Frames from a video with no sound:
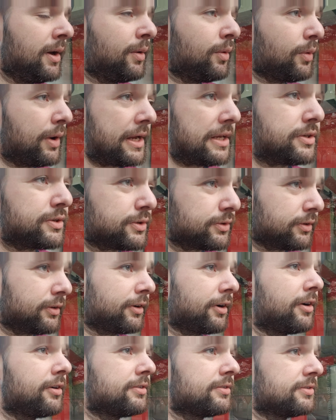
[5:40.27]
way to
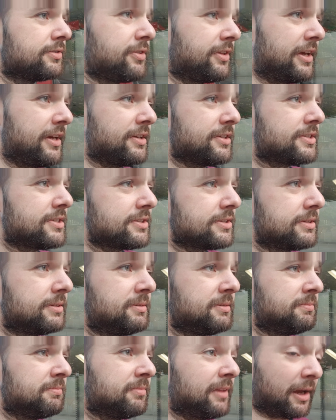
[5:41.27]
learn things,
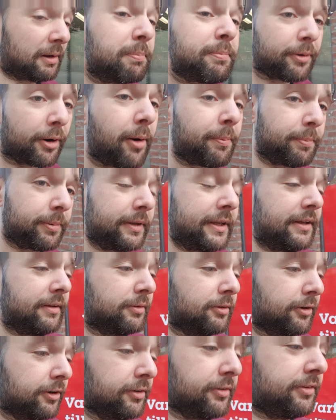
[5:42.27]
like properly
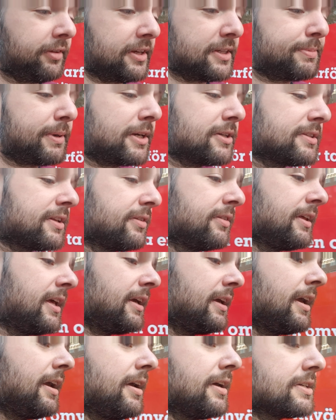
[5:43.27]
learn things, because the
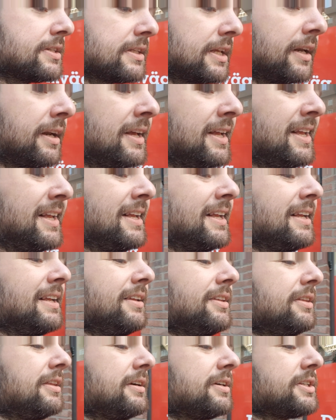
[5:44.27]
thing is that
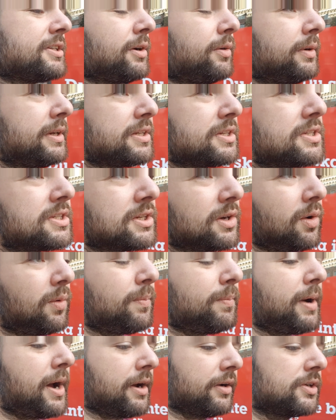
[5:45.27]
there's only so
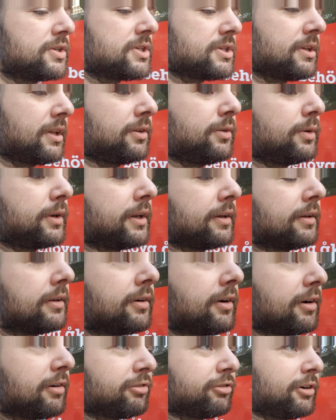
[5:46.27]
much that you can
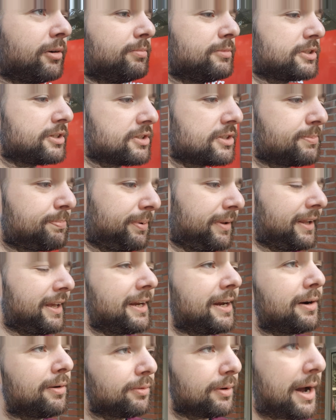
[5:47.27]
learn from just
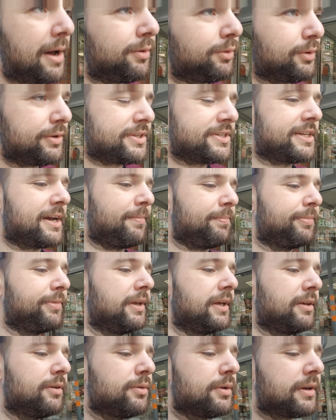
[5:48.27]
playing around with
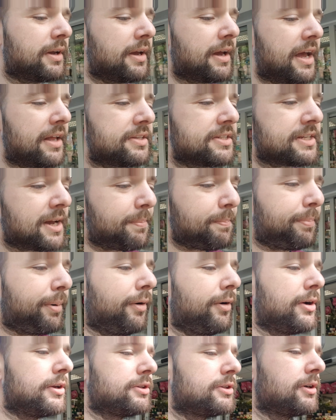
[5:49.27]
something. You, at some
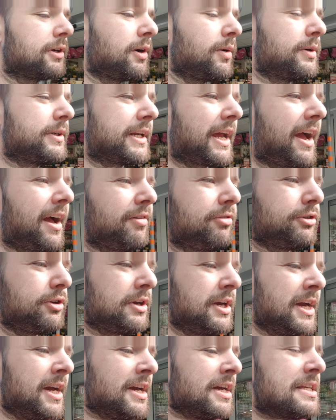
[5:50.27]
point, you're going to have to
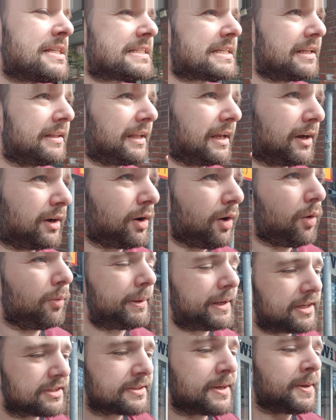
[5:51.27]
set the goal
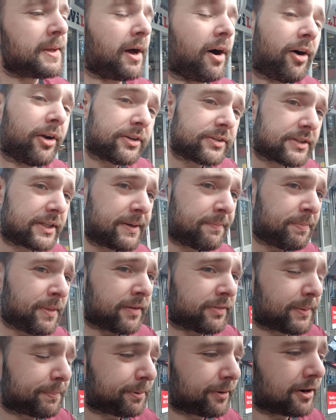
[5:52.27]
because honestly,
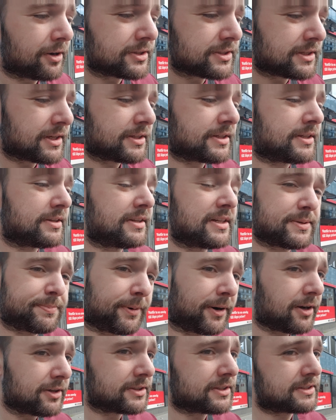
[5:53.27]
the process, this
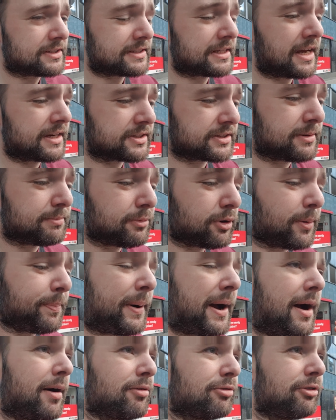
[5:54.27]
process is actually more
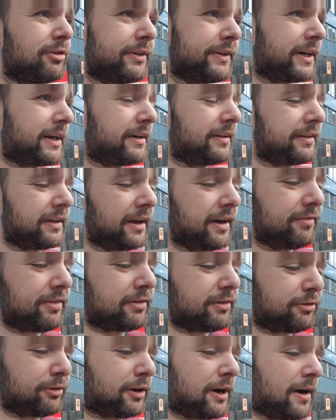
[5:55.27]
powerful than anything I've
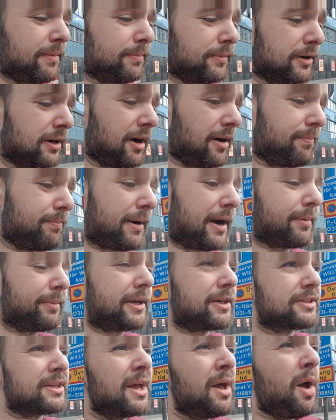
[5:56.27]
ever come, come by.
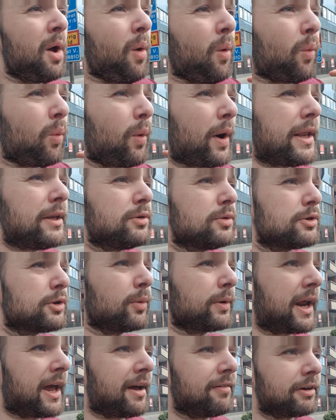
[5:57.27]
Because when you
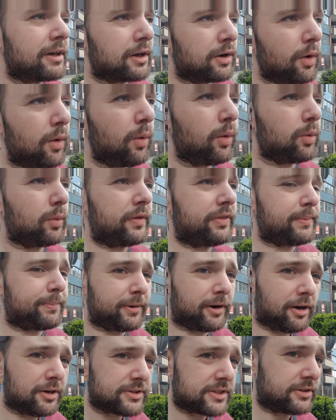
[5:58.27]
don't have a goal with the
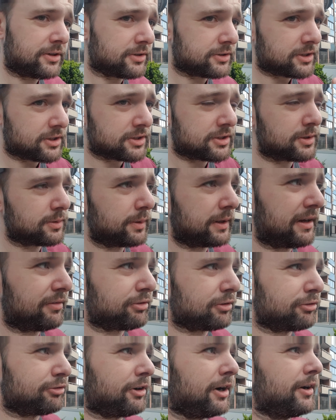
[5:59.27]
project, you're just doing it
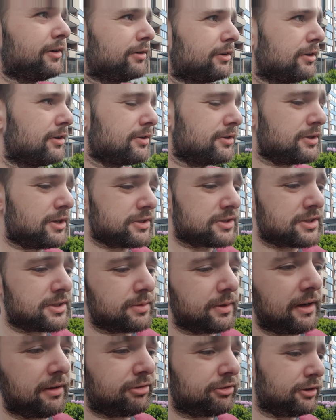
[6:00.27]
for fun or you're just
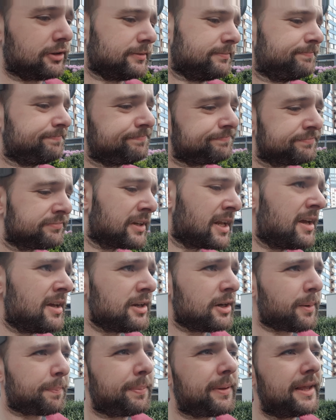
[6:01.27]
doing for,
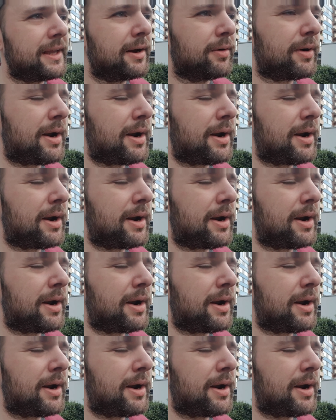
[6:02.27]
you know, playing